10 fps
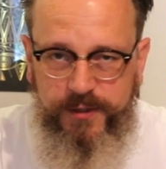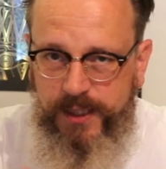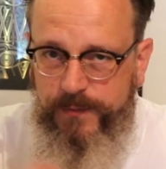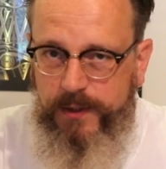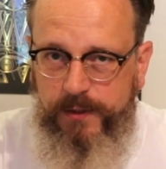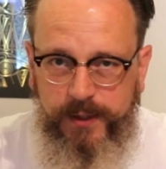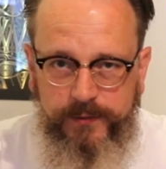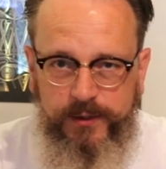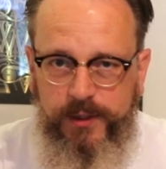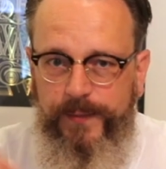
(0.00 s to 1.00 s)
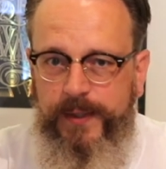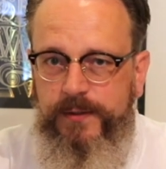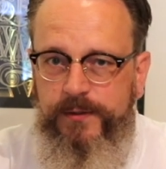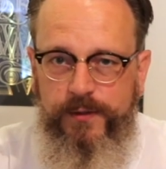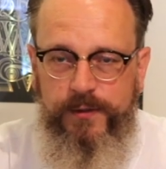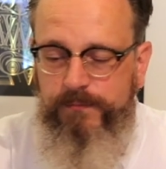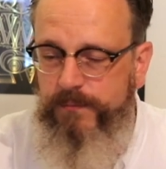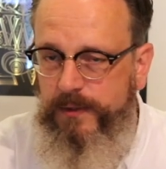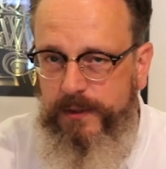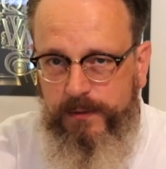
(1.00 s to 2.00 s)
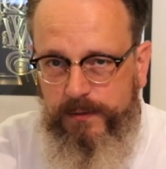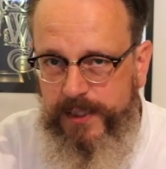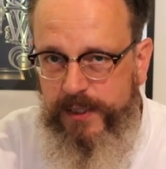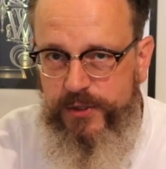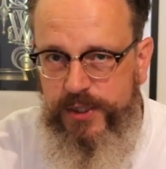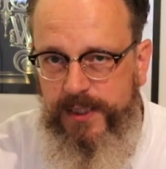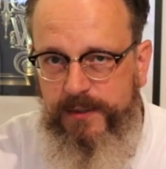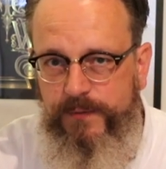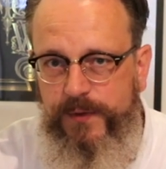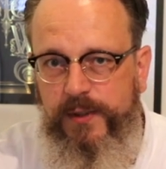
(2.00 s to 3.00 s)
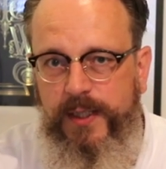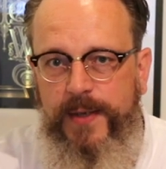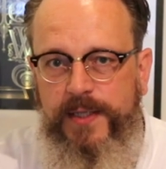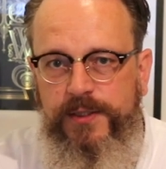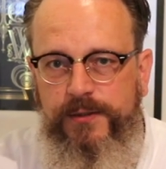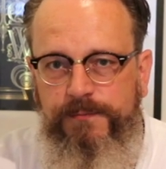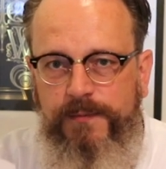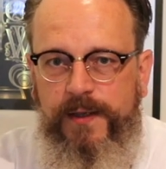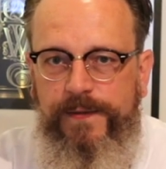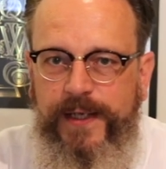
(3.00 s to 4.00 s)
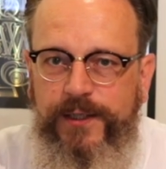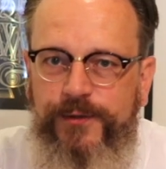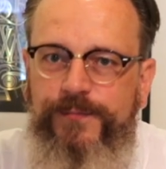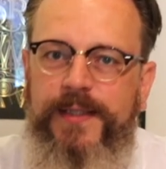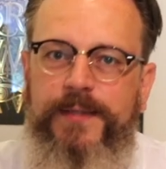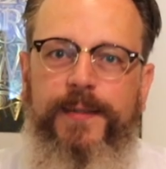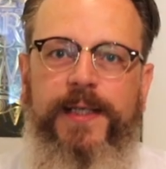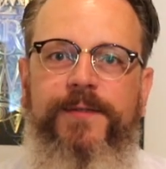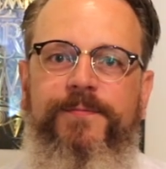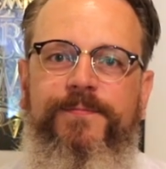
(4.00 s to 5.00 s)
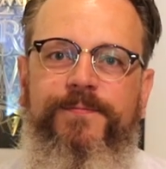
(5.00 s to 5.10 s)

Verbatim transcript: us an email, leave a comment or share us a chat and we will get back to you. Thank you. Bye.